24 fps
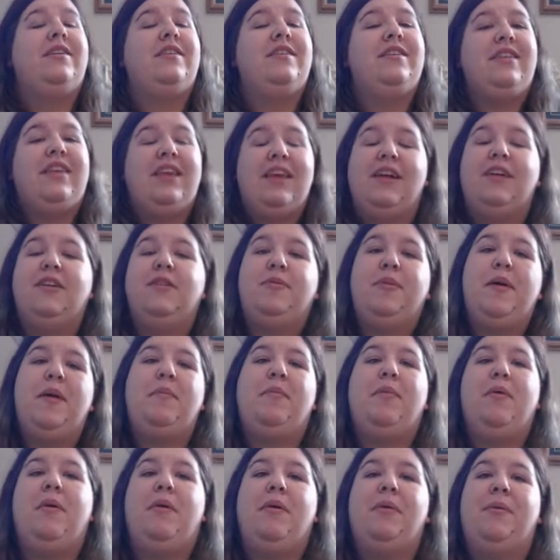killed
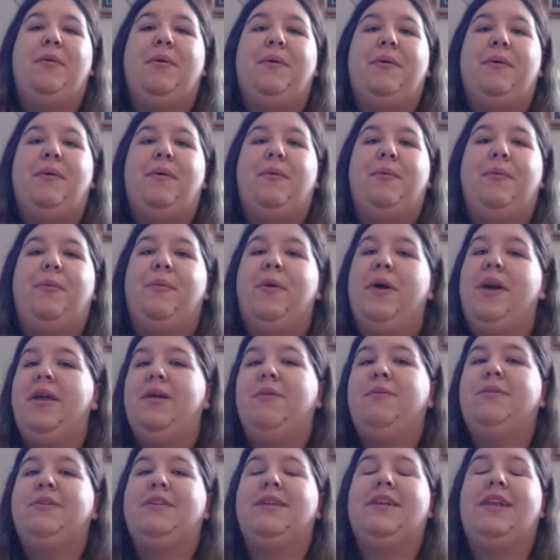people when he
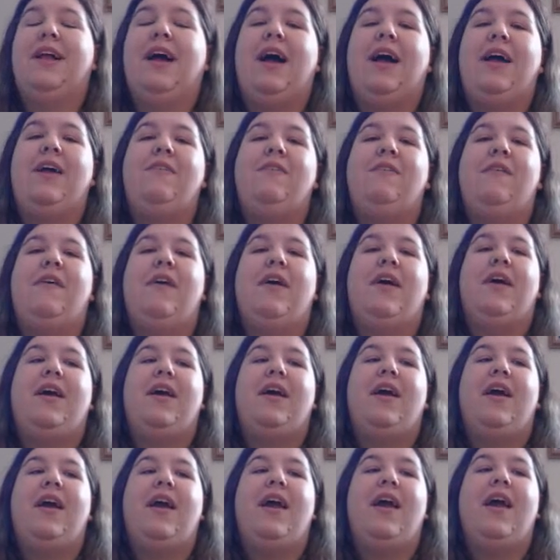was alive,
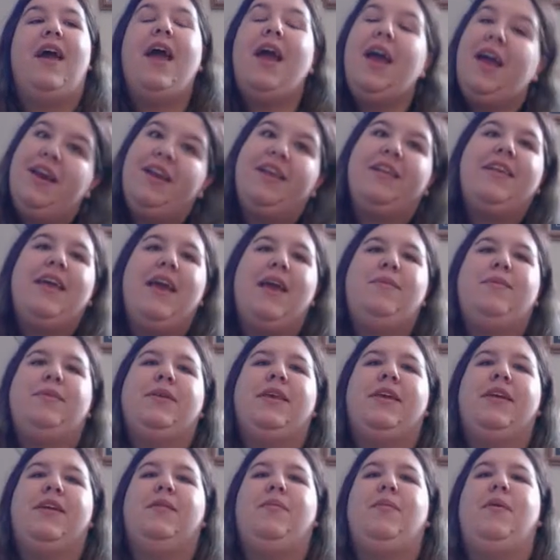and keeps
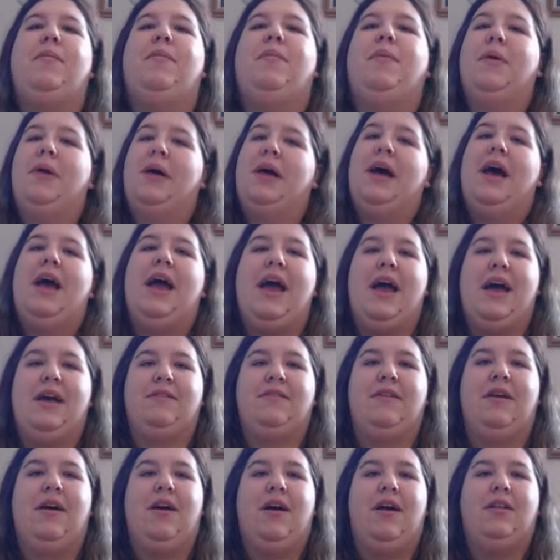killing people as a
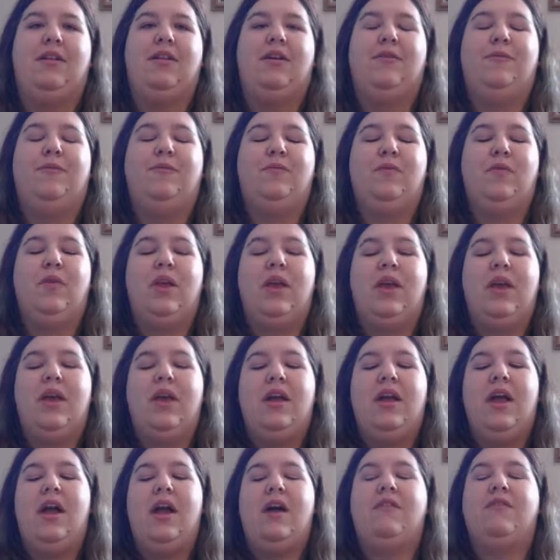hollow.
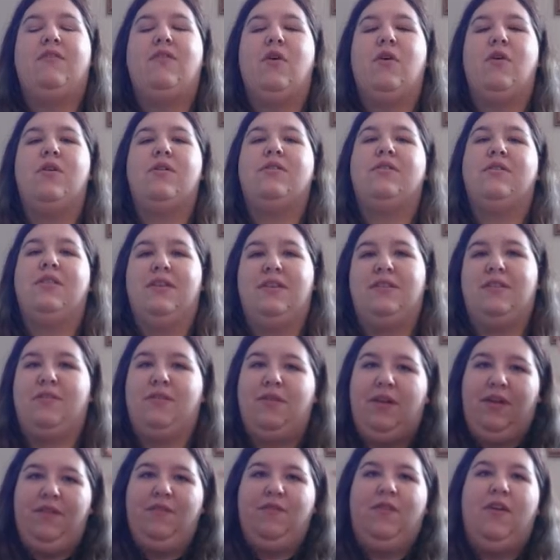And of course, this
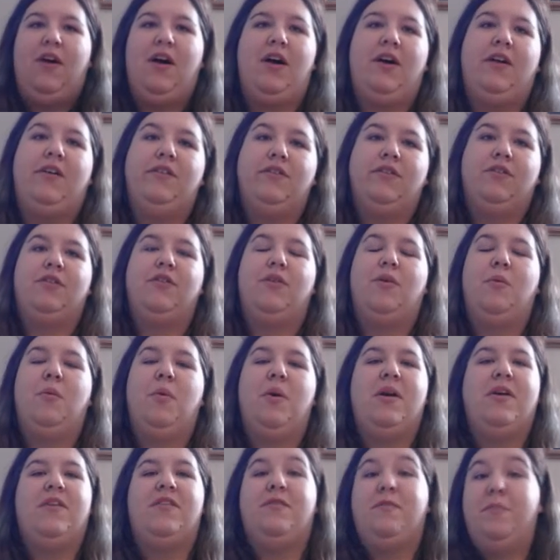involves
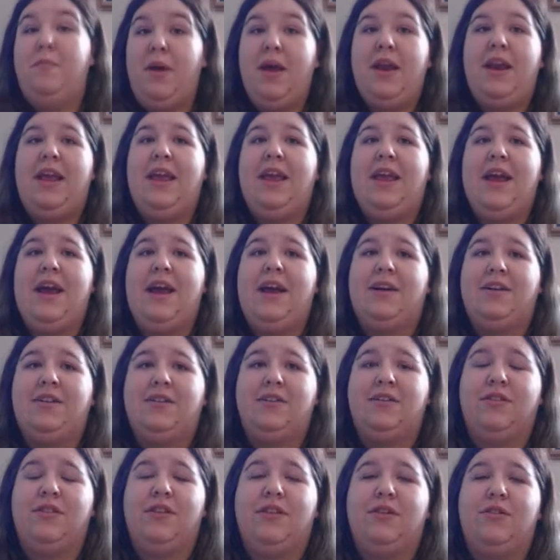one of many
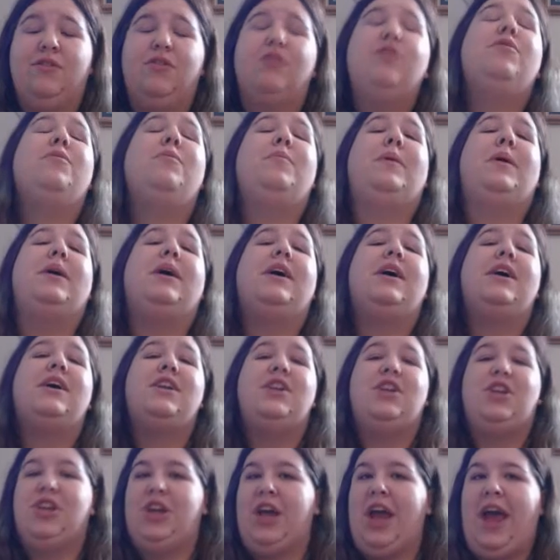characters in the group,
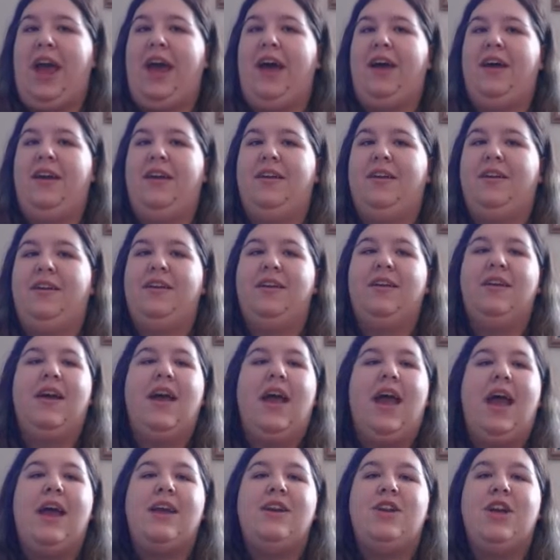Chad.
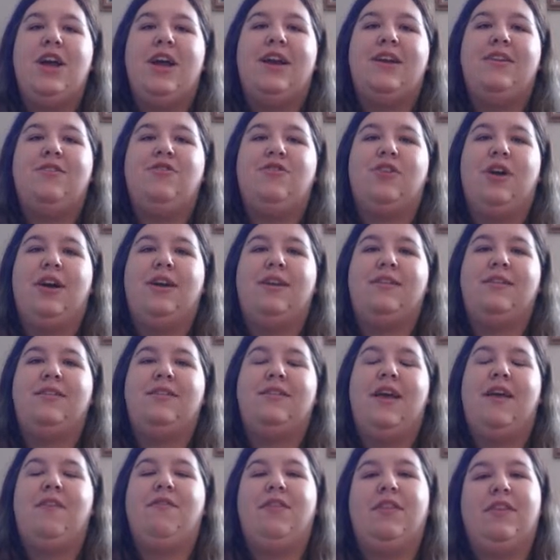And Chad is trying to
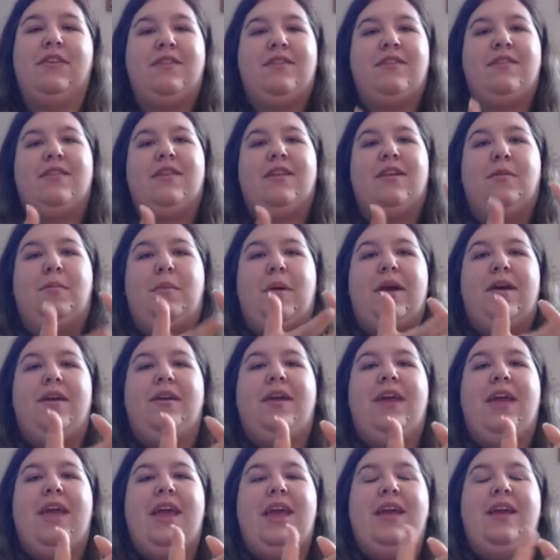save this little
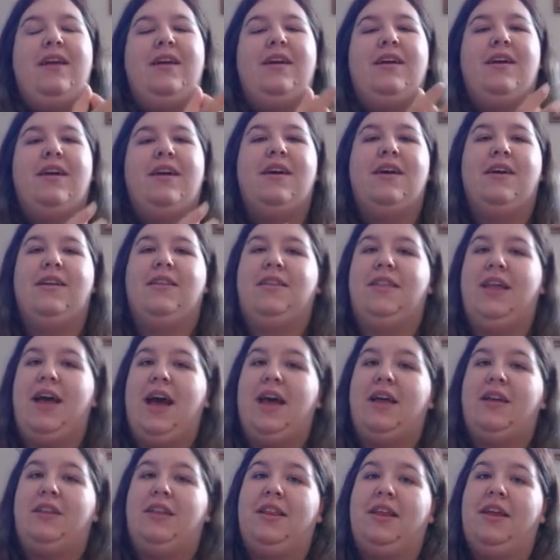parakeet
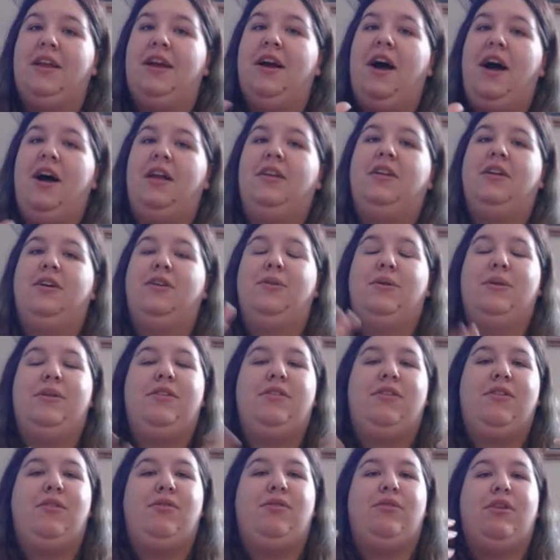that the hollow is
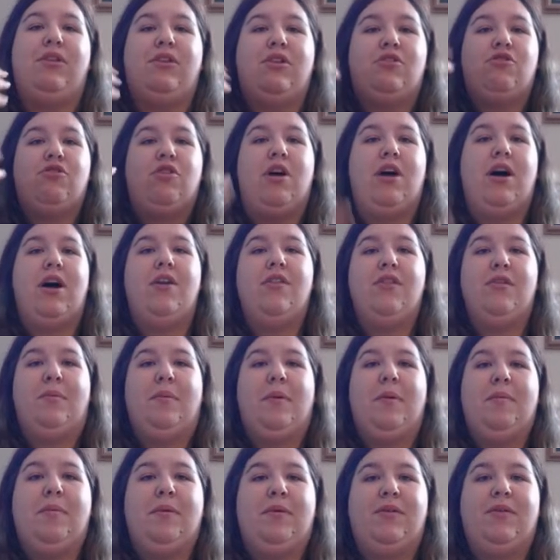using to draw other
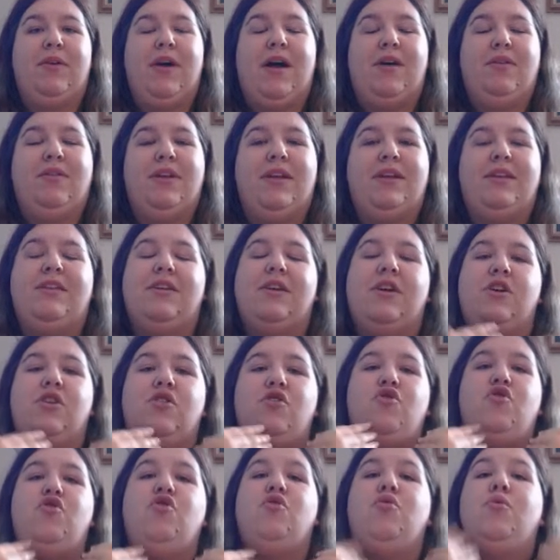people around it
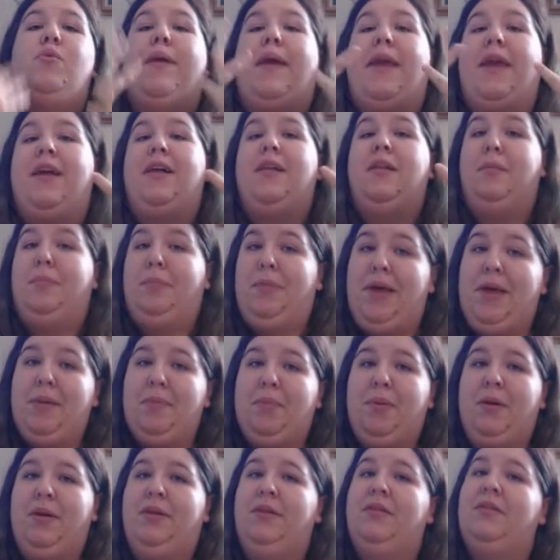to kill
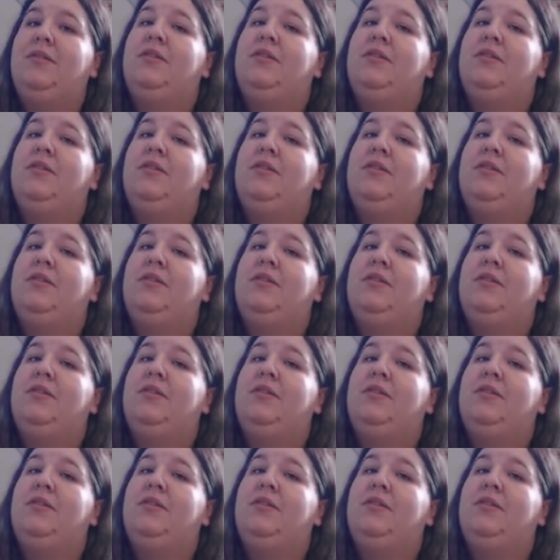people.